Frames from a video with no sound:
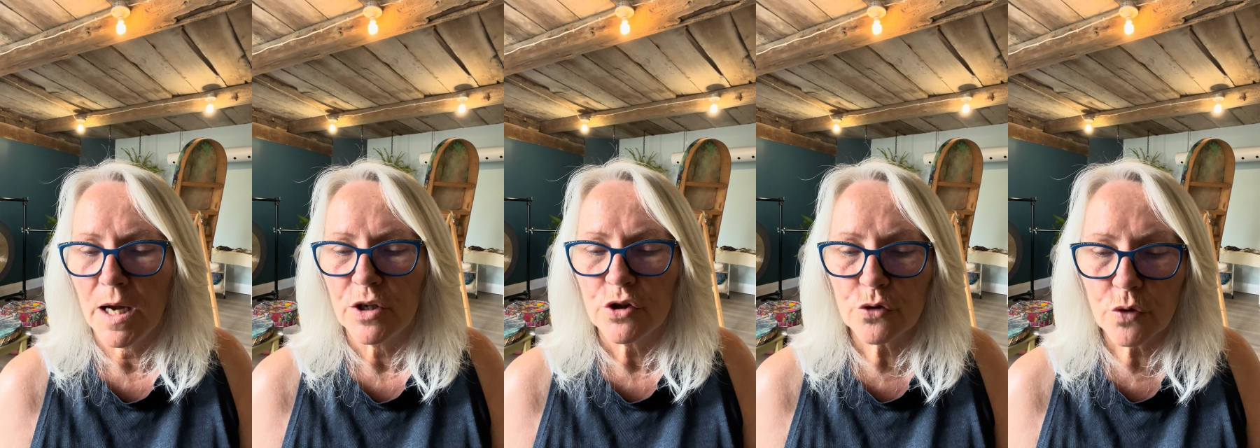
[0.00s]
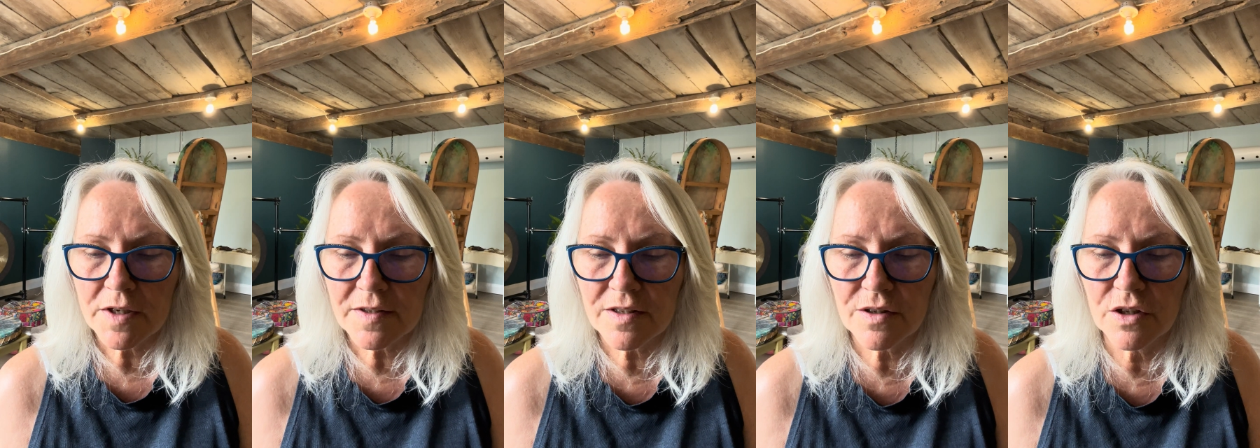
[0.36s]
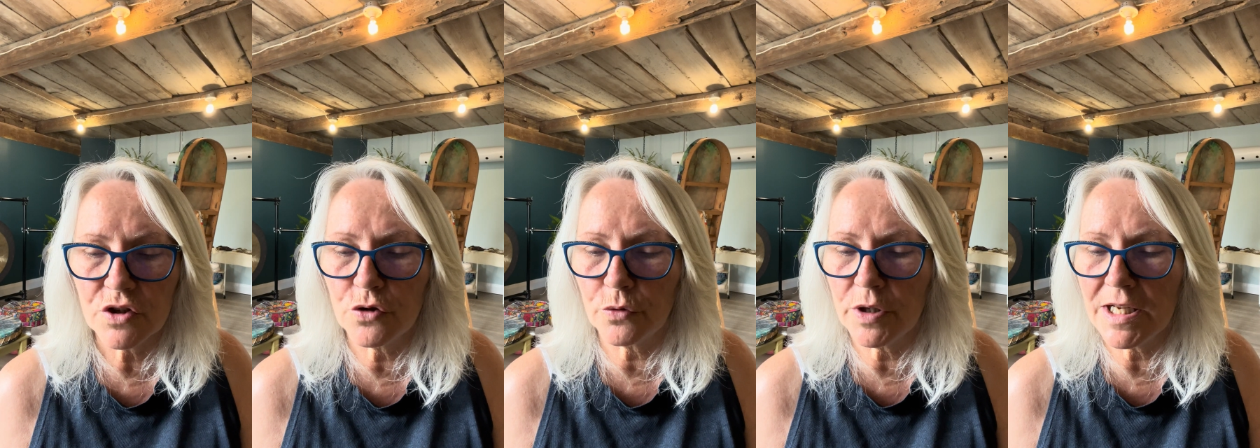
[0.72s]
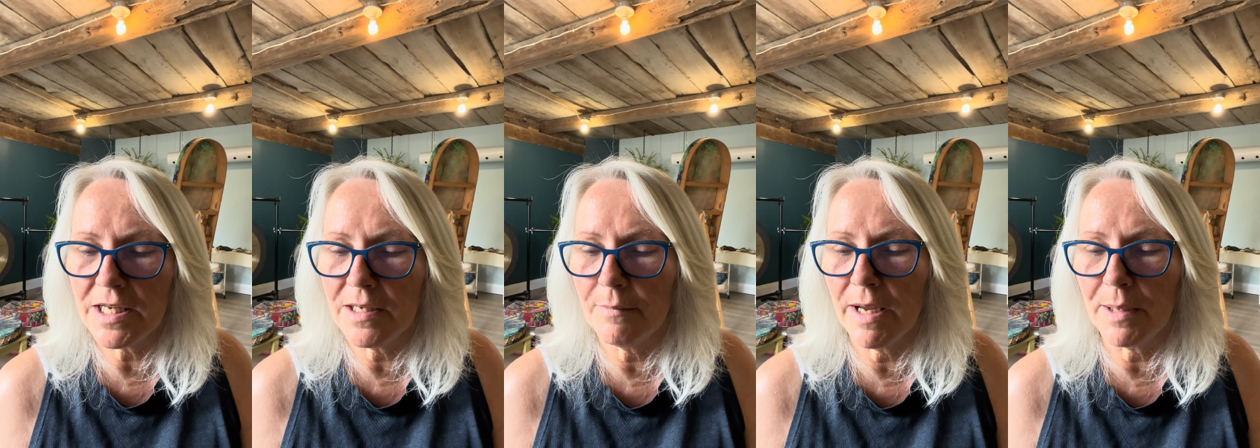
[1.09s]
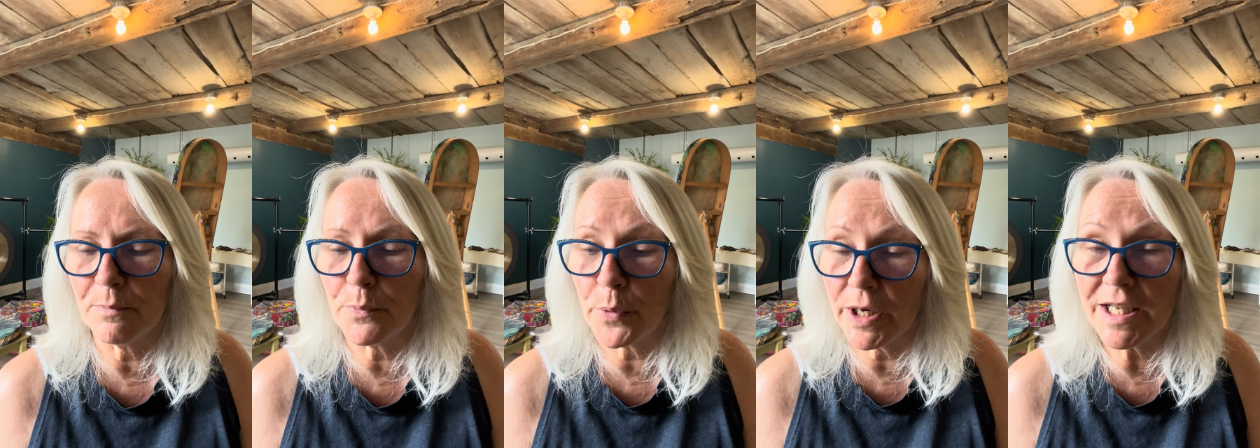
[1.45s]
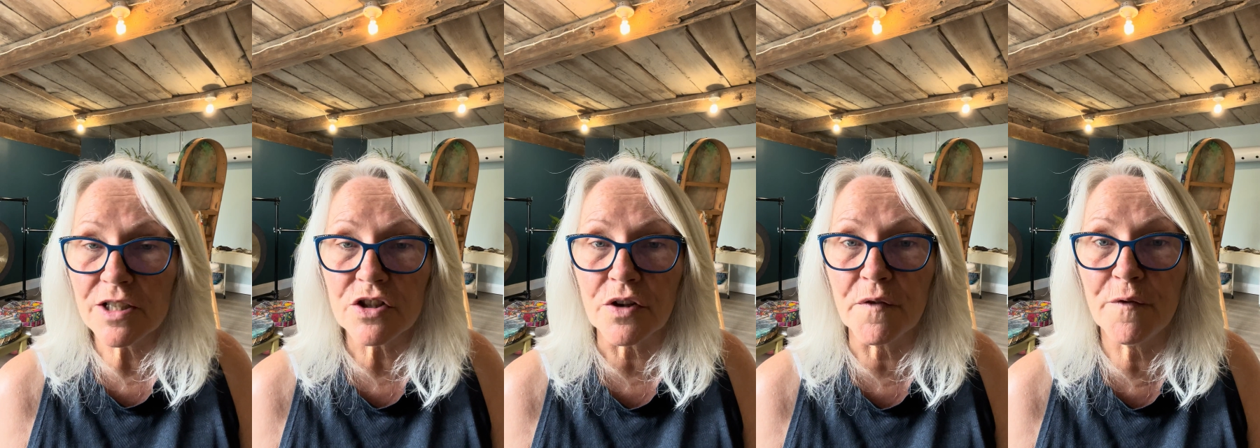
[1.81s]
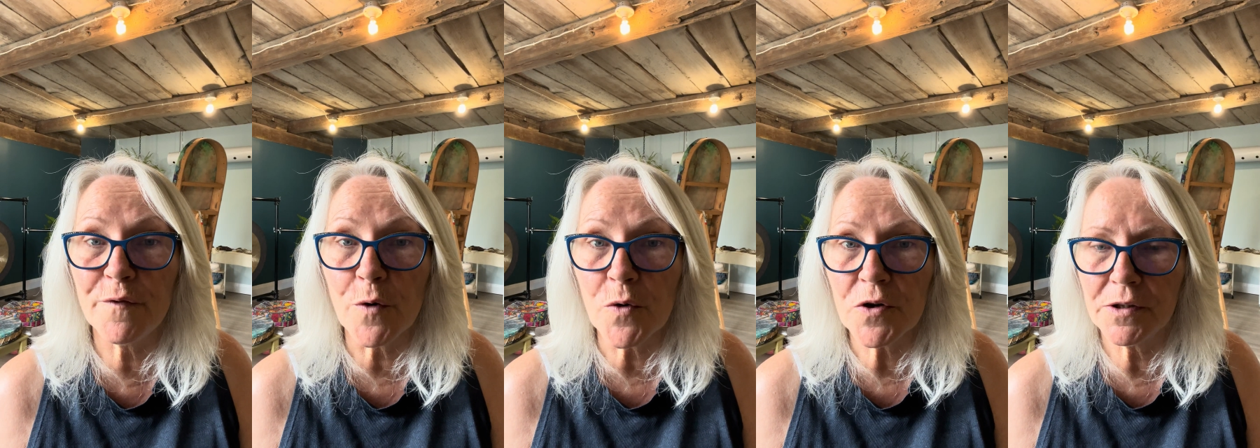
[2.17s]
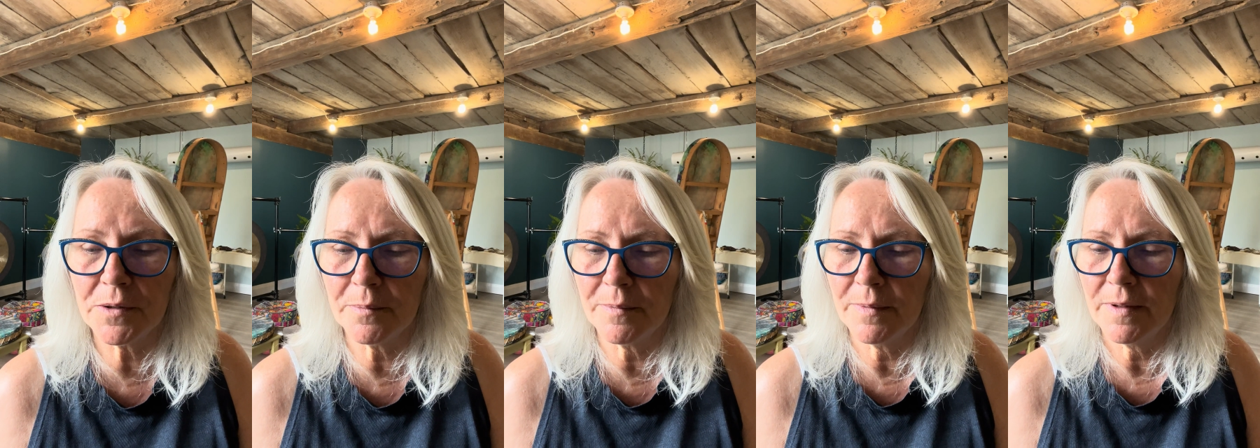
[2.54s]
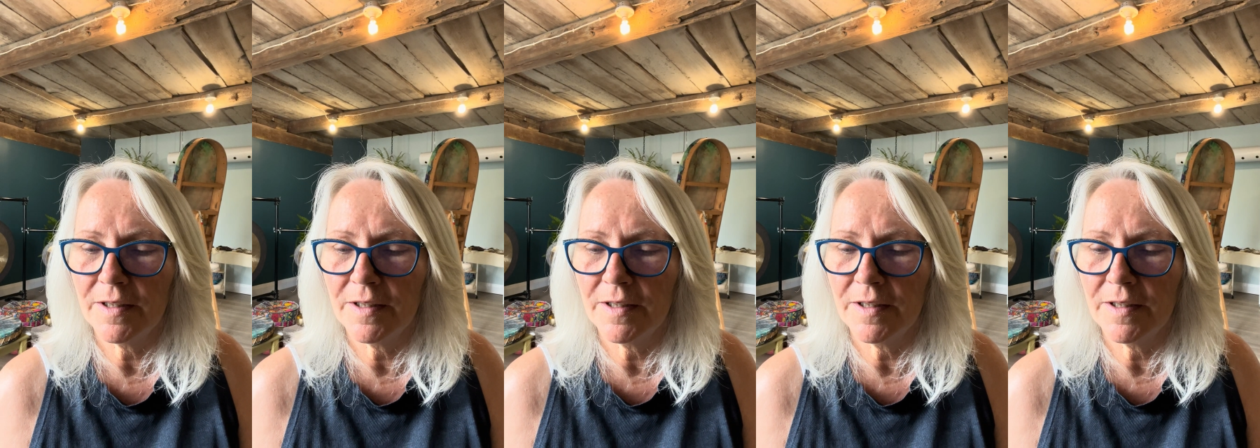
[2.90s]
Trust the dream and bring it to form,